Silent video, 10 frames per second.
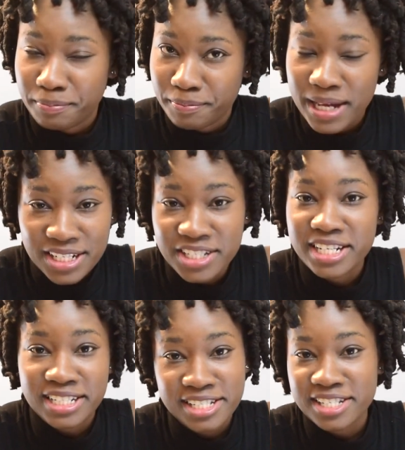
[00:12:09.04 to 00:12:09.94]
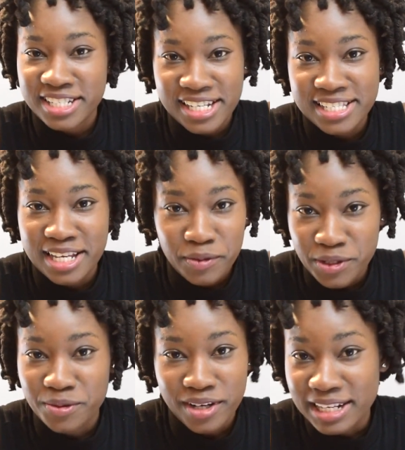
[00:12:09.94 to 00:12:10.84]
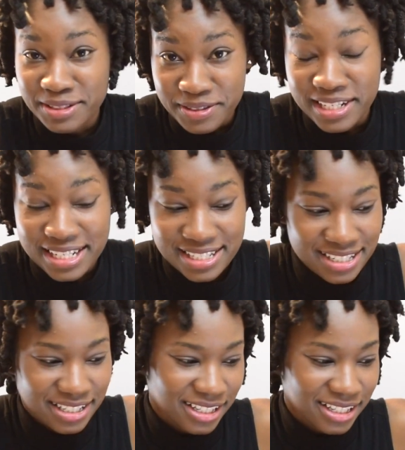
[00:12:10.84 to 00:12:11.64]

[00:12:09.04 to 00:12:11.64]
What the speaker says: passionately suggest that we do not do that.